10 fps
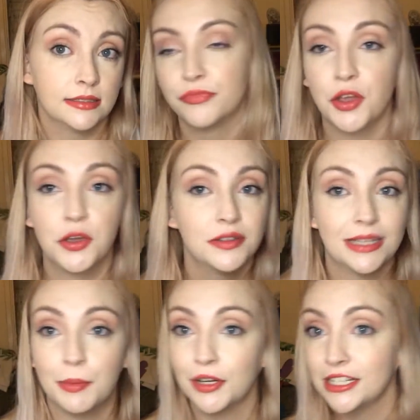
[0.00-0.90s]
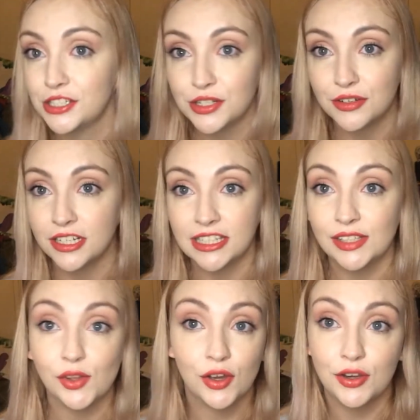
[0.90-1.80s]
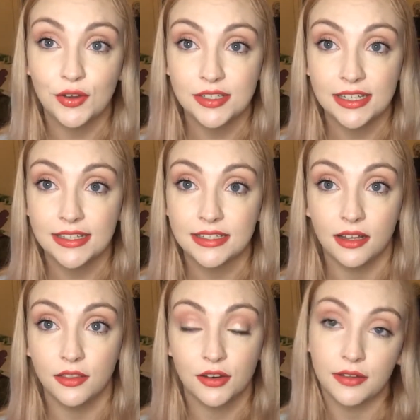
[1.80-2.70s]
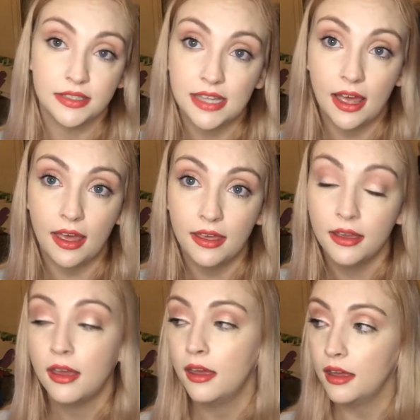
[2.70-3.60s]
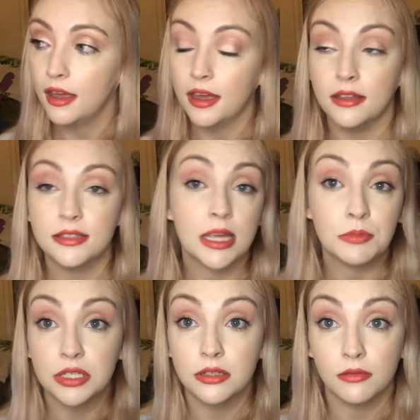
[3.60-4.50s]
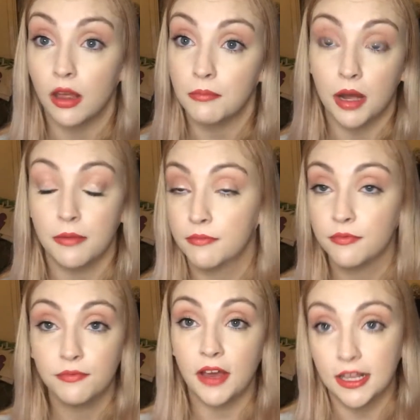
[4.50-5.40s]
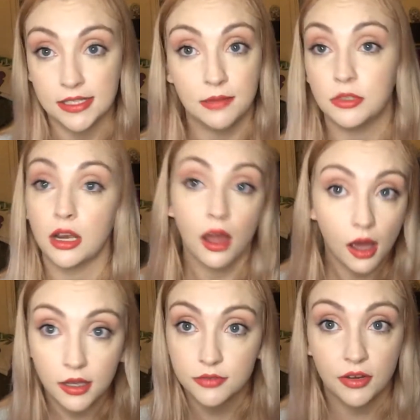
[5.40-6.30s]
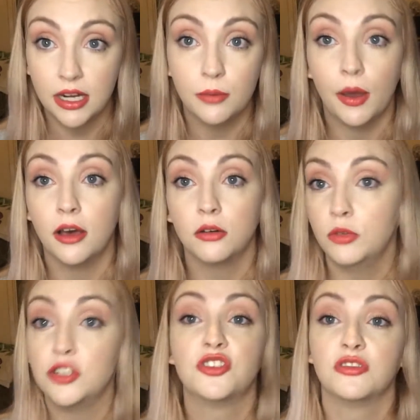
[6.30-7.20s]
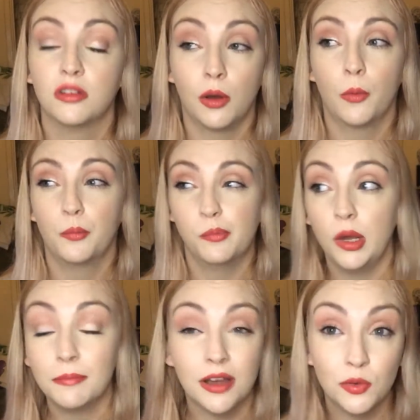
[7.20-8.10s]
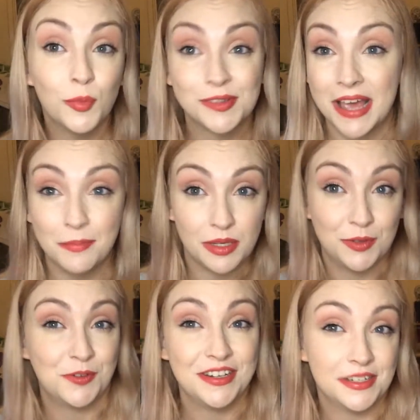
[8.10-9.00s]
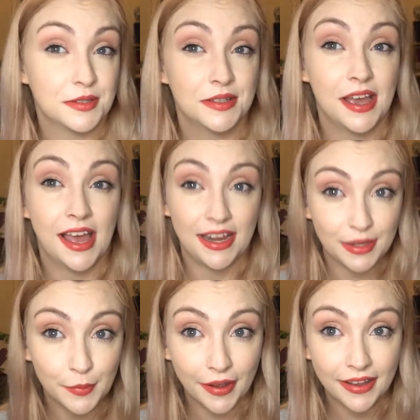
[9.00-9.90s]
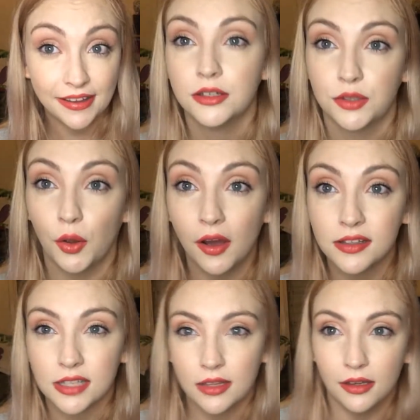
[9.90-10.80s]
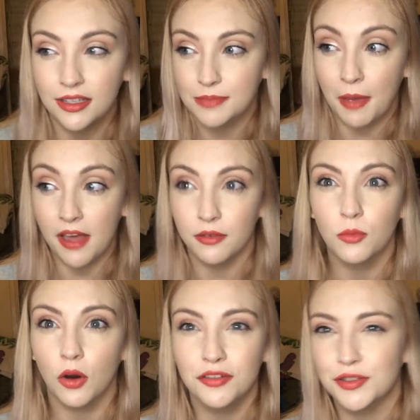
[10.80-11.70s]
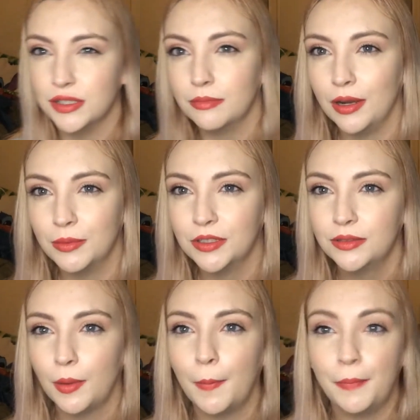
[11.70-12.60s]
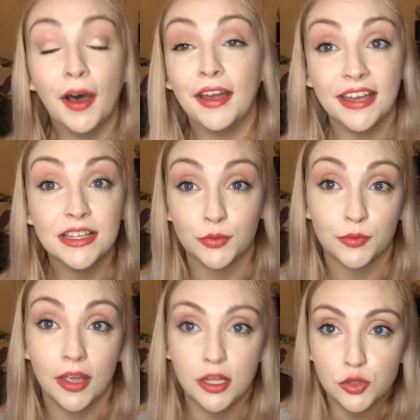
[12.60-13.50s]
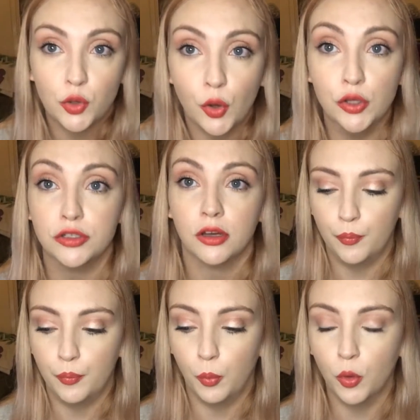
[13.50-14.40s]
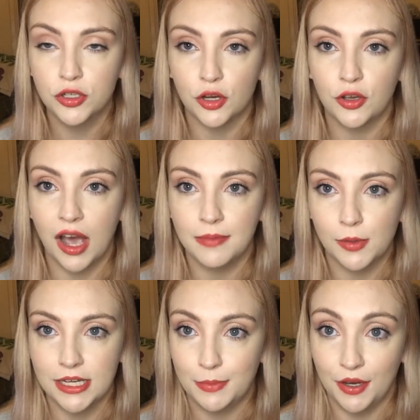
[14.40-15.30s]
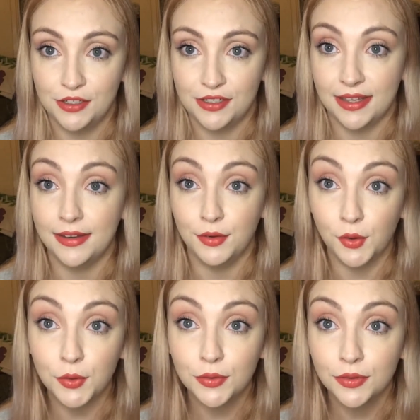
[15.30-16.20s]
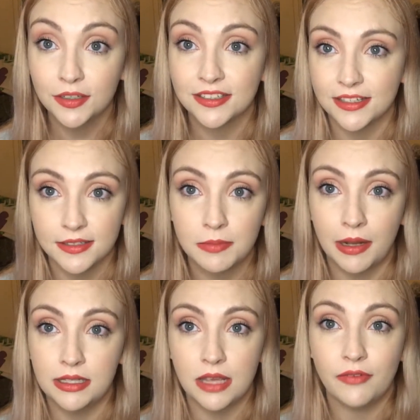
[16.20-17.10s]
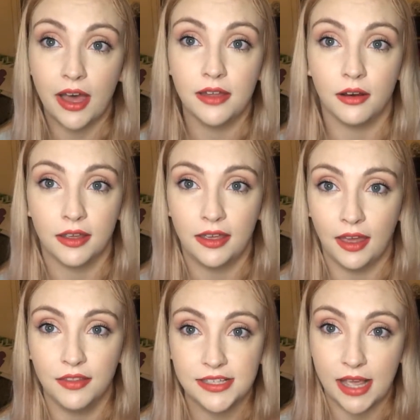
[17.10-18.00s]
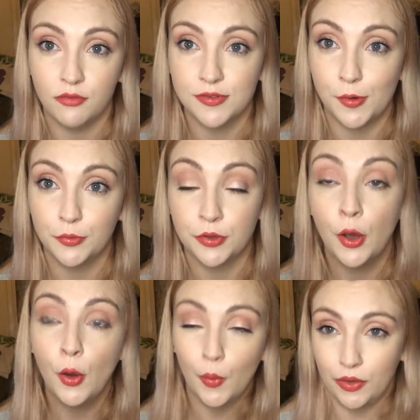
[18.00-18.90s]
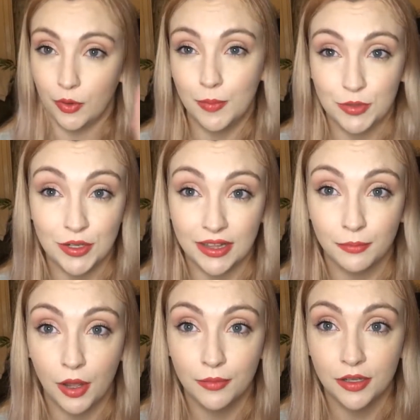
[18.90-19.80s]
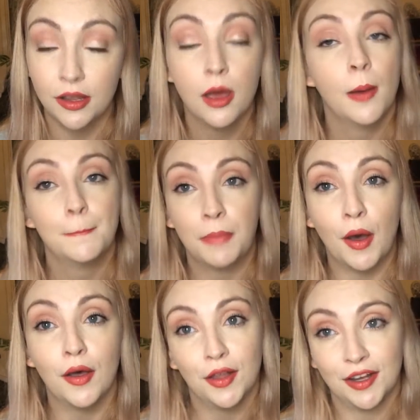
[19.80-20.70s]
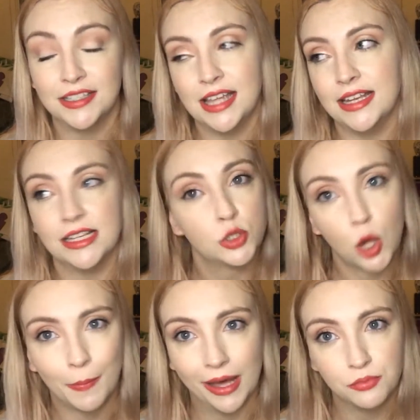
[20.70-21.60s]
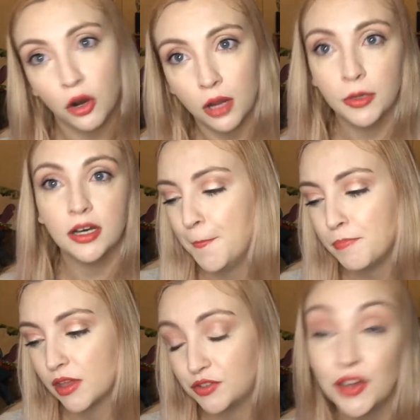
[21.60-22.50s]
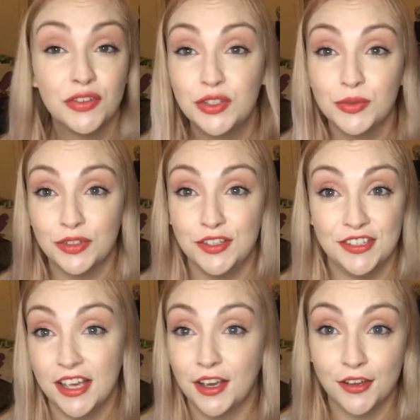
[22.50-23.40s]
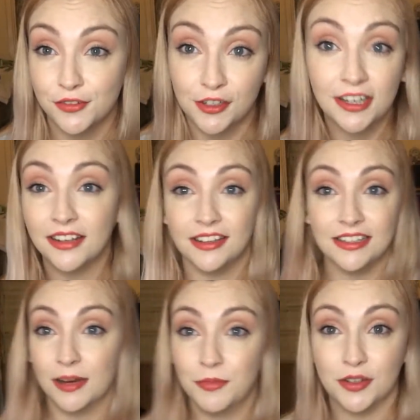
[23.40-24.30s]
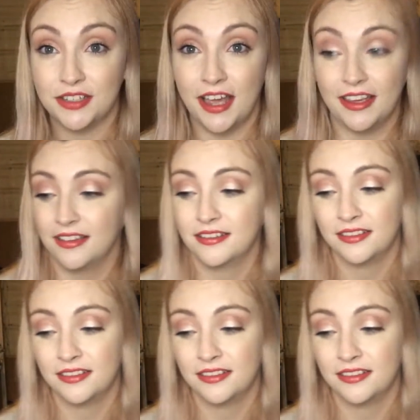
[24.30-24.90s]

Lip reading: No separation or anything that I noticed, like, throughout the day. It seemed like my face seemed to last really well, which with my normal setup it usually does anyway. So I can't say that it's better than what I do at the moment, but it's good. Would I go out of my way to purchase it? No, because it is expensive and I can get the same results with what I'm doing at the moment. But like I said, it's not a bad primer. So if you do want to use it, go for it. Like, I'm not saying